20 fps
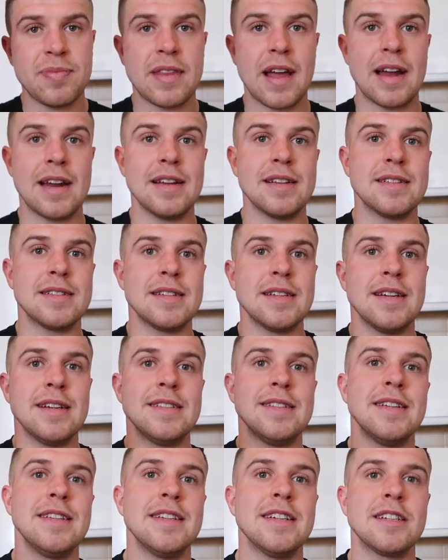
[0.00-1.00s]
that is
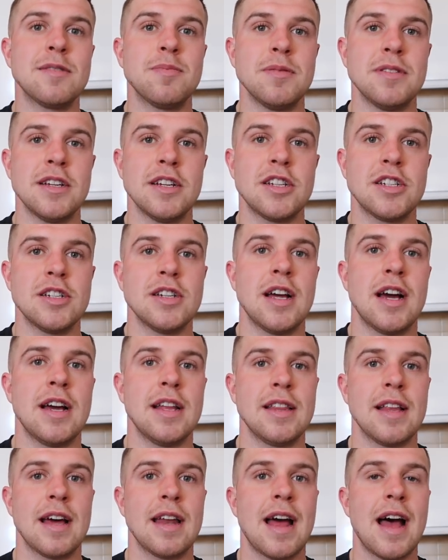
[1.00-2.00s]
in this position
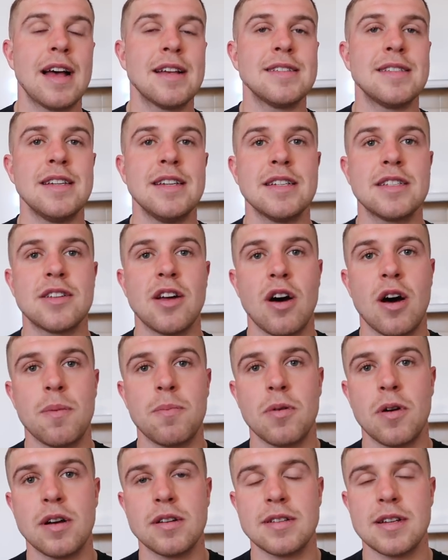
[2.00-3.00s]
and that has these
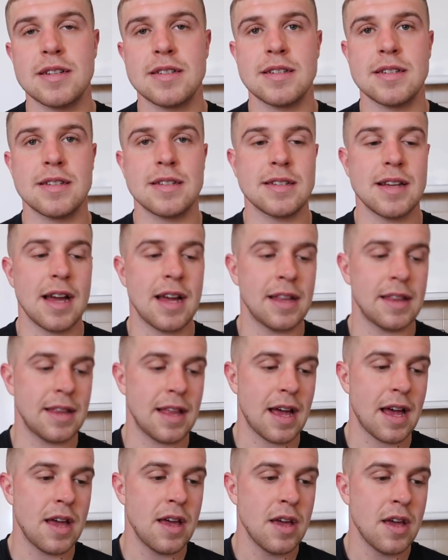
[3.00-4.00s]
thought processes and
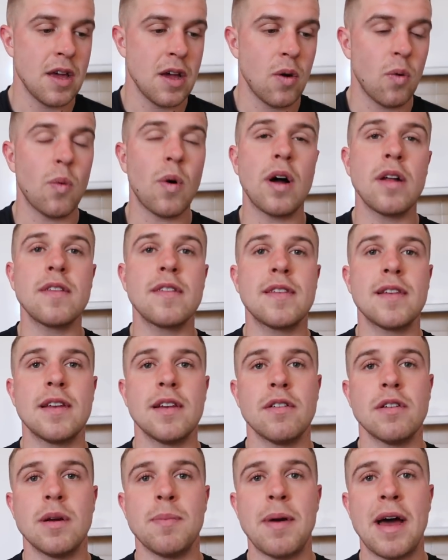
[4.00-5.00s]
that wants to
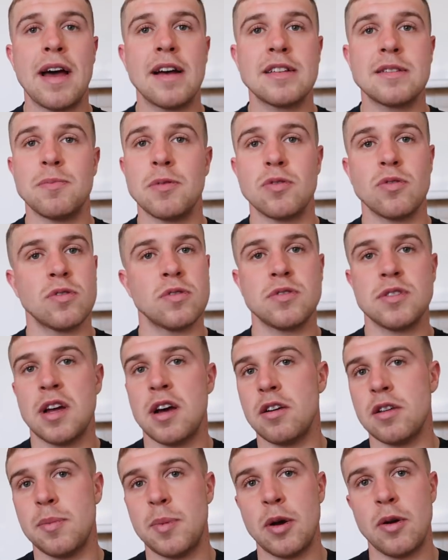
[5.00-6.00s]
do the best but doesn't know
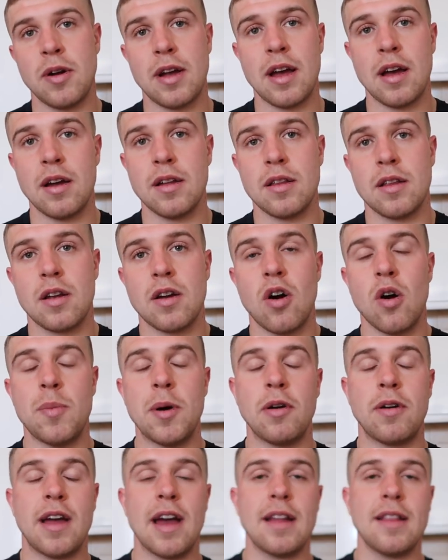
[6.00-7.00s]
how to go
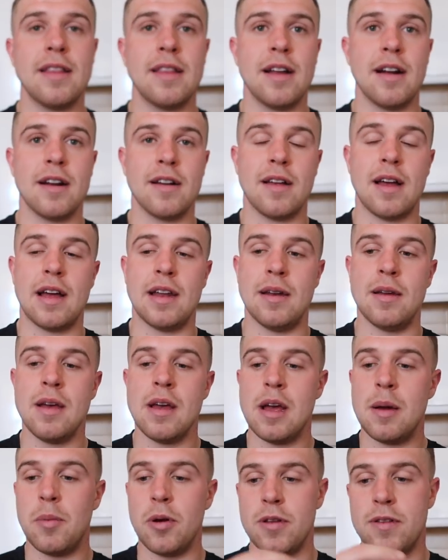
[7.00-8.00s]
about getting there and
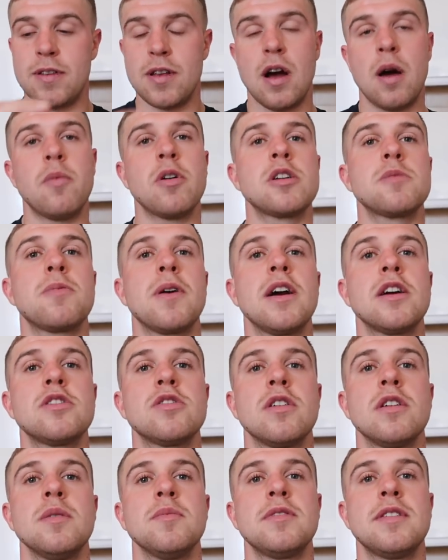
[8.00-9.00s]
put so much
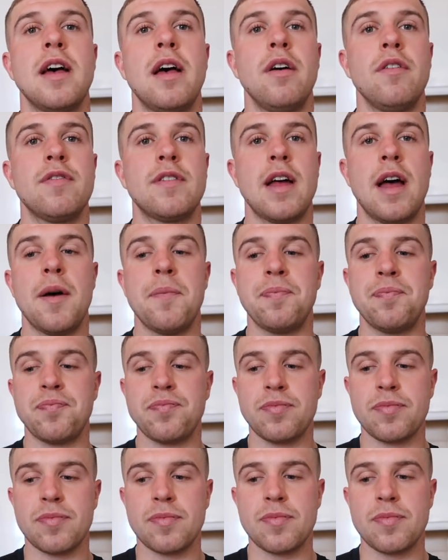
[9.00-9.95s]
pressure on themselves that